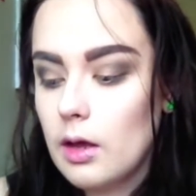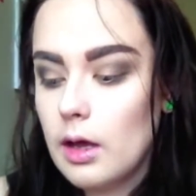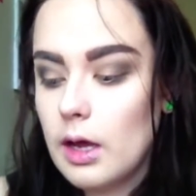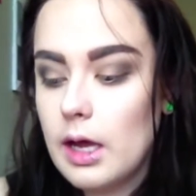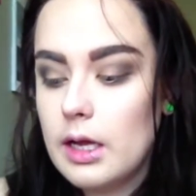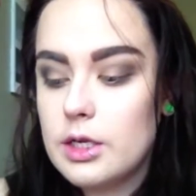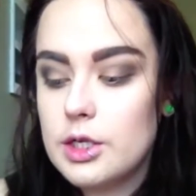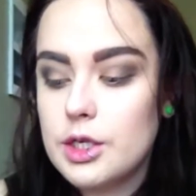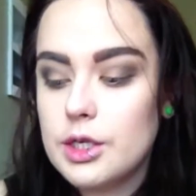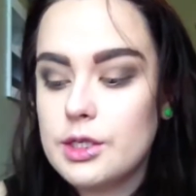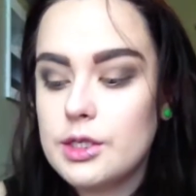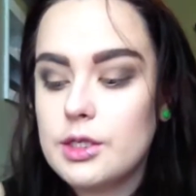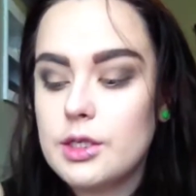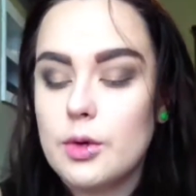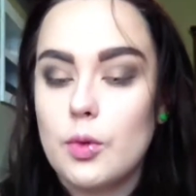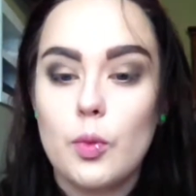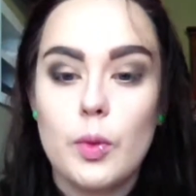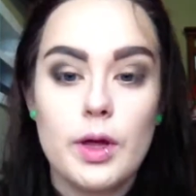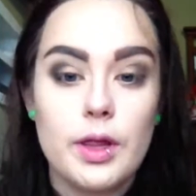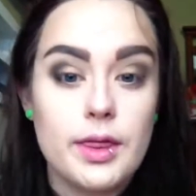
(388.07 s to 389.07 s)
And
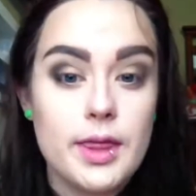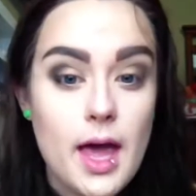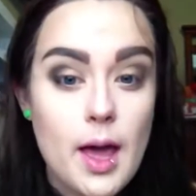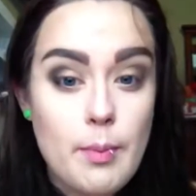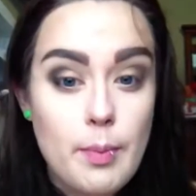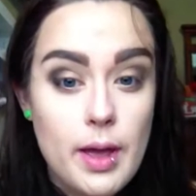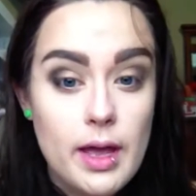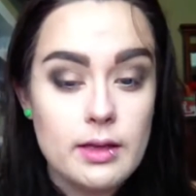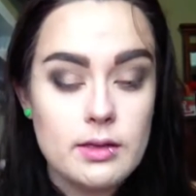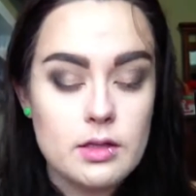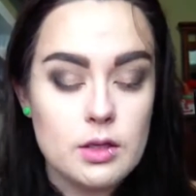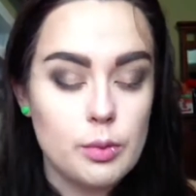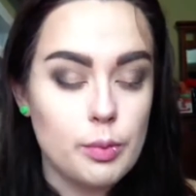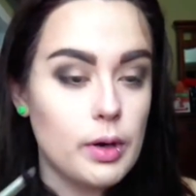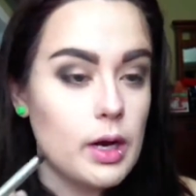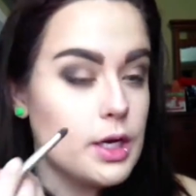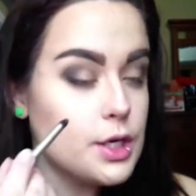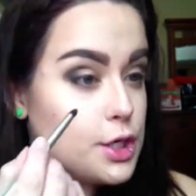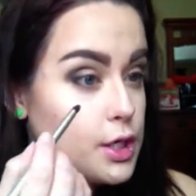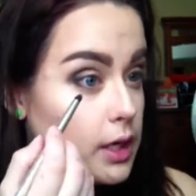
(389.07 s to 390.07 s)
just with that pencil
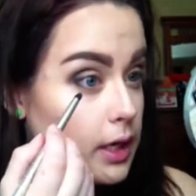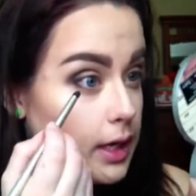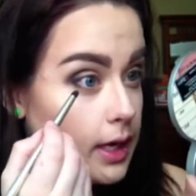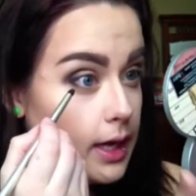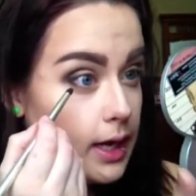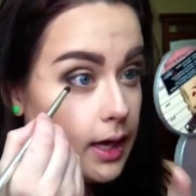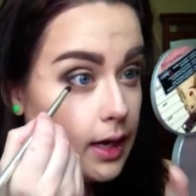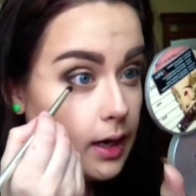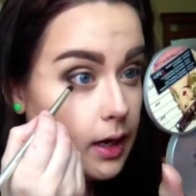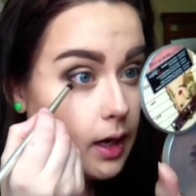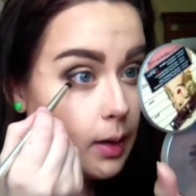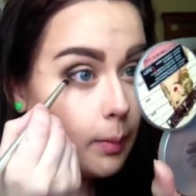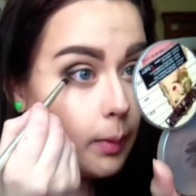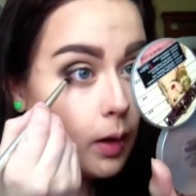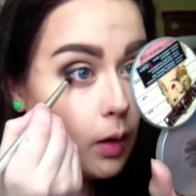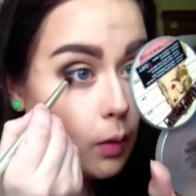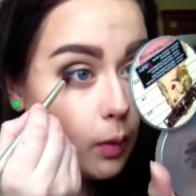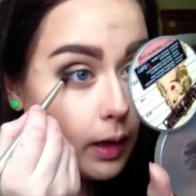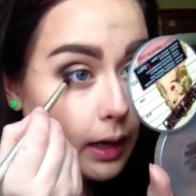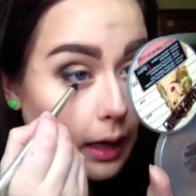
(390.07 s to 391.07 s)
brush again, I'm
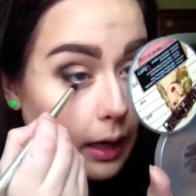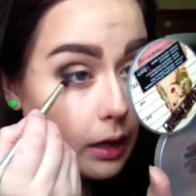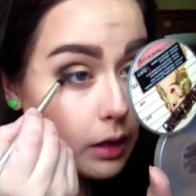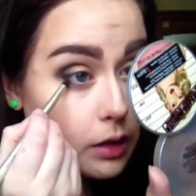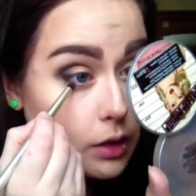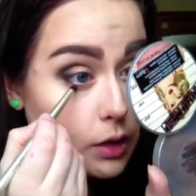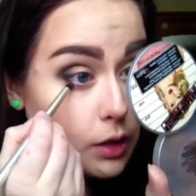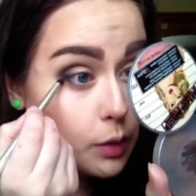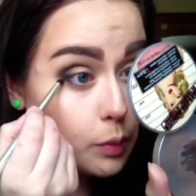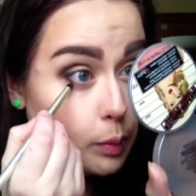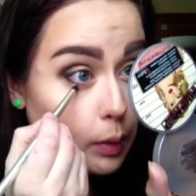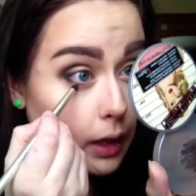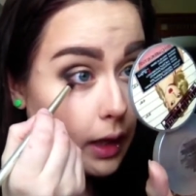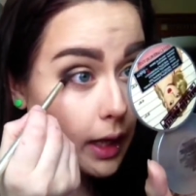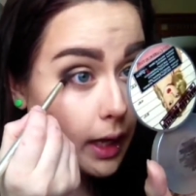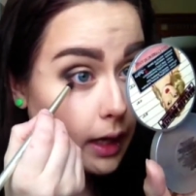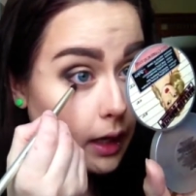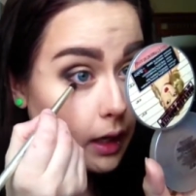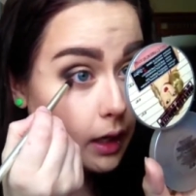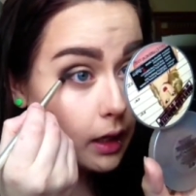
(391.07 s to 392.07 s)
going to
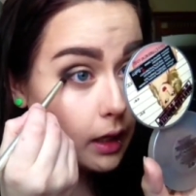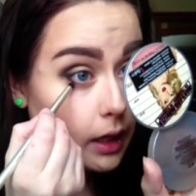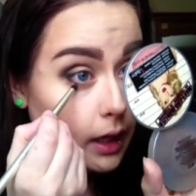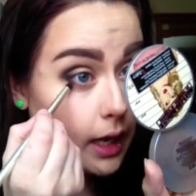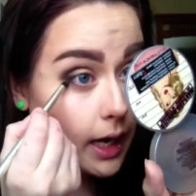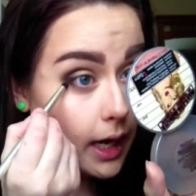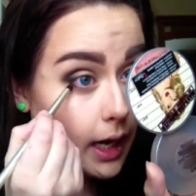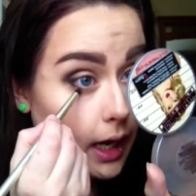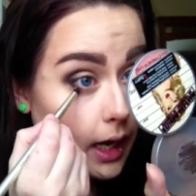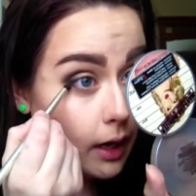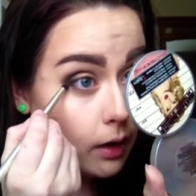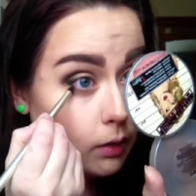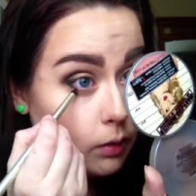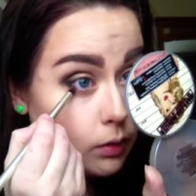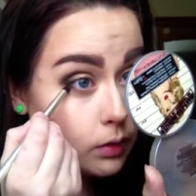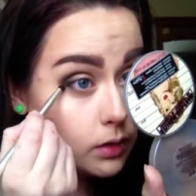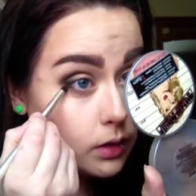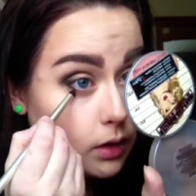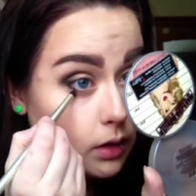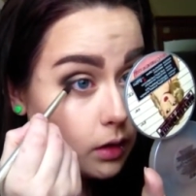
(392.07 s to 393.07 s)
blend that
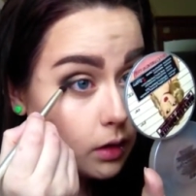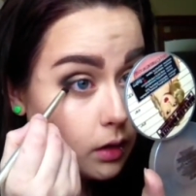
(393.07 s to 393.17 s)
out.